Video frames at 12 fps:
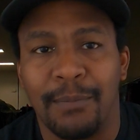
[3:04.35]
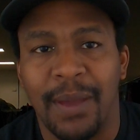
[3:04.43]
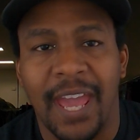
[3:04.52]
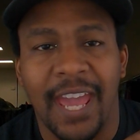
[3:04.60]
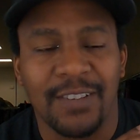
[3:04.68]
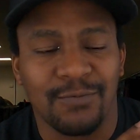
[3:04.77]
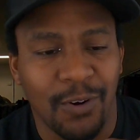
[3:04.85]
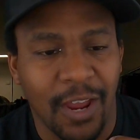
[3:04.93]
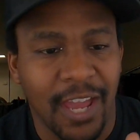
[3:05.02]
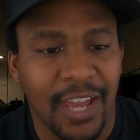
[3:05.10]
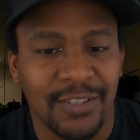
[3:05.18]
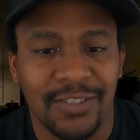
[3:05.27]
bass
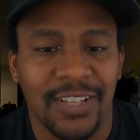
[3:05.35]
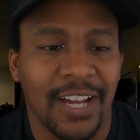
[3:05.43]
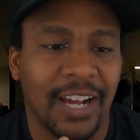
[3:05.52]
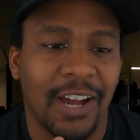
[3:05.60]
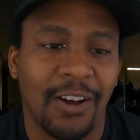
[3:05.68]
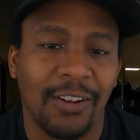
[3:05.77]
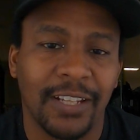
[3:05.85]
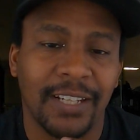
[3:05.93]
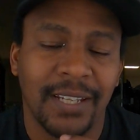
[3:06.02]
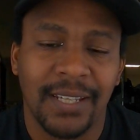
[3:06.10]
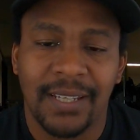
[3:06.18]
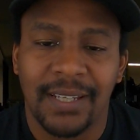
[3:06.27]
rash, as I call it,
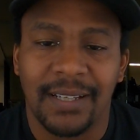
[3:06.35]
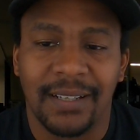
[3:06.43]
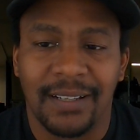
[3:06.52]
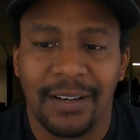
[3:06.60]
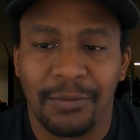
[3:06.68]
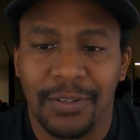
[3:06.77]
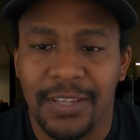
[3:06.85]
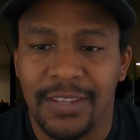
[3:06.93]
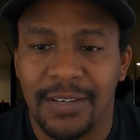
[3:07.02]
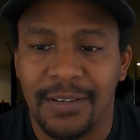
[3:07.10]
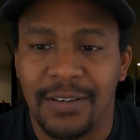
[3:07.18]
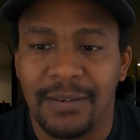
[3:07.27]
on the
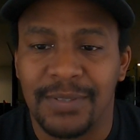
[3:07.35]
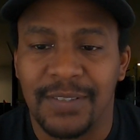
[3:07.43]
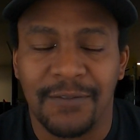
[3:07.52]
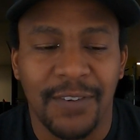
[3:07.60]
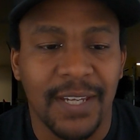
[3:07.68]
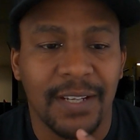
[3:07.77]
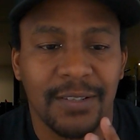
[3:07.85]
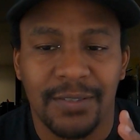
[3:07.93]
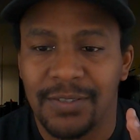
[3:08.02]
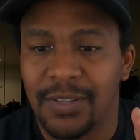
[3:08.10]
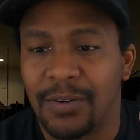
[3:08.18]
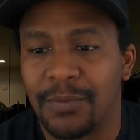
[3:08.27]
thumbs and fingers.
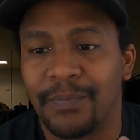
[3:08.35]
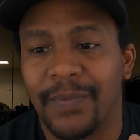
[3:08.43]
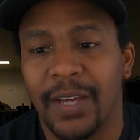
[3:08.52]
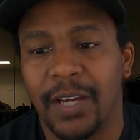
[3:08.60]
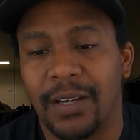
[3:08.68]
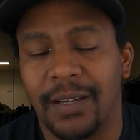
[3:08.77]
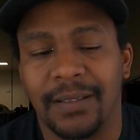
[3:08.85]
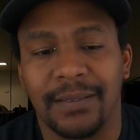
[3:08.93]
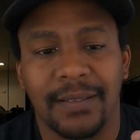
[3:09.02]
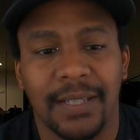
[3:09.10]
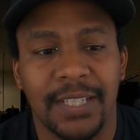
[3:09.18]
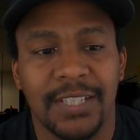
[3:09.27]
So
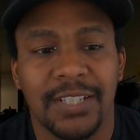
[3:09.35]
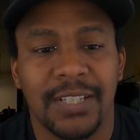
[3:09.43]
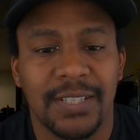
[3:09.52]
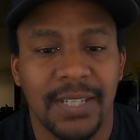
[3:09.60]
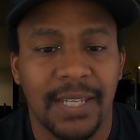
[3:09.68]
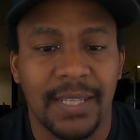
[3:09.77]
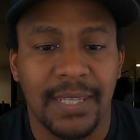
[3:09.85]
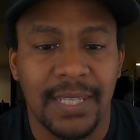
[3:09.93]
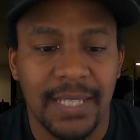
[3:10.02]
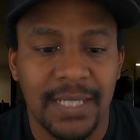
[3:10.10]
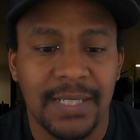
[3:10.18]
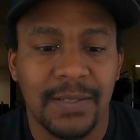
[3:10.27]
let's just say
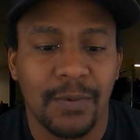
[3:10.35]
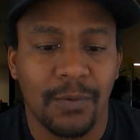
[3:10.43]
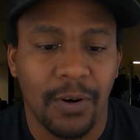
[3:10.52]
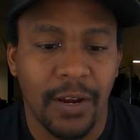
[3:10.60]
this